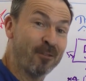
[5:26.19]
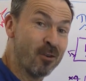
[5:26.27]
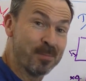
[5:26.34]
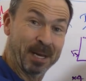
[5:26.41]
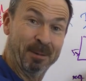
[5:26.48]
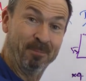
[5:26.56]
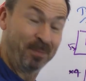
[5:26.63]

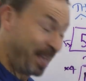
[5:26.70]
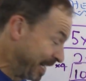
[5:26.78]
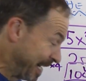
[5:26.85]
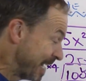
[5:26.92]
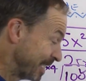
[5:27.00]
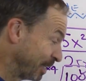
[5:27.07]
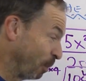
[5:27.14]
formula. It
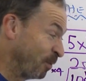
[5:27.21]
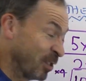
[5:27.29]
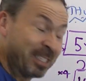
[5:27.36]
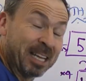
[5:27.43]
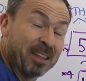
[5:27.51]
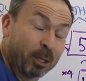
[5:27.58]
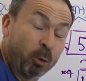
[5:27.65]
is, we've
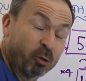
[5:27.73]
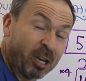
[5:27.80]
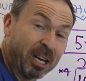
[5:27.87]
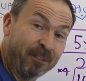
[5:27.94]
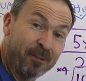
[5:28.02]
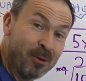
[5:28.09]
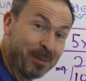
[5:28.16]
just done the
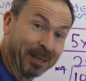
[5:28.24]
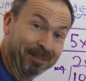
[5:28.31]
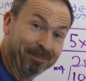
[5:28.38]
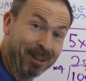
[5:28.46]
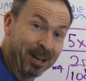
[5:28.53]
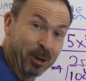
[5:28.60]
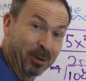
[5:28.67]
quadratic formula.
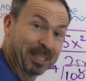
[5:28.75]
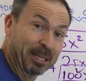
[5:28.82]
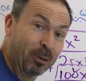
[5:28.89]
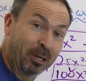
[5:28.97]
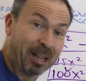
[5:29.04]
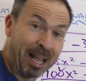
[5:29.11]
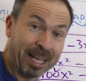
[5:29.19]
I know it
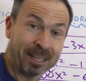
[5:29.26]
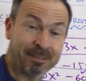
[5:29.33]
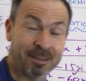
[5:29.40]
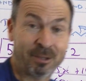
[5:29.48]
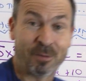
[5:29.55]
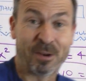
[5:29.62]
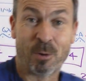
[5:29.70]
doesn't look like it,
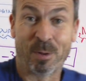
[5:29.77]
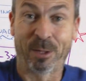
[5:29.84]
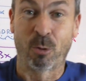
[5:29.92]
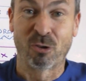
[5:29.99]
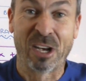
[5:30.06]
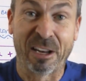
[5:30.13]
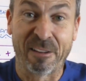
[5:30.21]
don't even know what
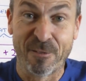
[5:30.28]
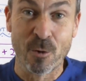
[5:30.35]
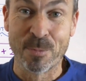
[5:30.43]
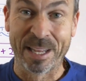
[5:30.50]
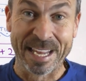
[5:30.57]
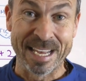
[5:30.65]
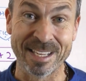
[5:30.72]
the quadratic
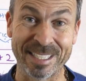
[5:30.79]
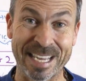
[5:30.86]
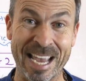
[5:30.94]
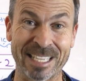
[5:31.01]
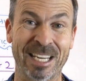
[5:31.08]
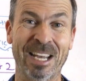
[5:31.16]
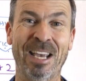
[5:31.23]
formula is
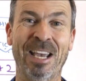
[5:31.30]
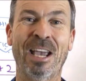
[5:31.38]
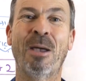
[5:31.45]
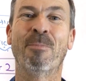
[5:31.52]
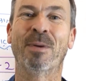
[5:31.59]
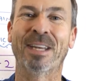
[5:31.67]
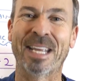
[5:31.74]
yet,
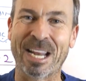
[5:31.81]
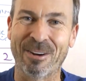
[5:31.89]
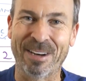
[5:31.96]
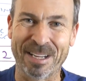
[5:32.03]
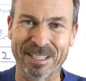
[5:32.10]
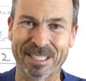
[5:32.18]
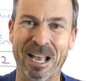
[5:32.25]
but here
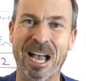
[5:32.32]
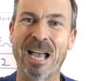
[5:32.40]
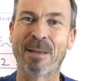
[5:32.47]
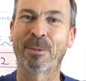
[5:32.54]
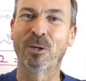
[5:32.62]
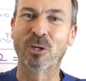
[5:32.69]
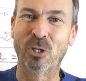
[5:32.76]
it is.
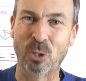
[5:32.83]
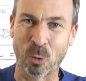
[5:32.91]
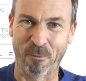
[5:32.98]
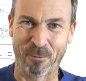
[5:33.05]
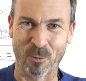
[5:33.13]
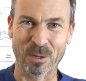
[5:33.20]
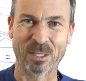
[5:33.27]
I'm going to do
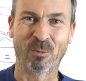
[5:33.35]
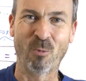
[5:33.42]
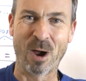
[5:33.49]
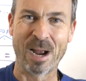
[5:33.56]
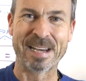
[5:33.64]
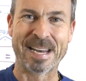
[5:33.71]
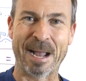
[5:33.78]
it for us
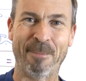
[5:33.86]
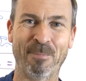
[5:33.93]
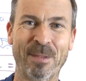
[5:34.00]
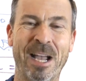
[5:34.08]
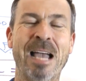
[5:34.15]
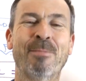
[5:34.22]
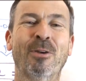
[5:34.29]
right now.
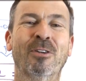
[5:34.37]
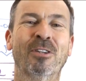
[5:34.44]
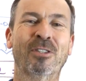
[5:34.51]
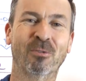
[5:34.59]
I'm going to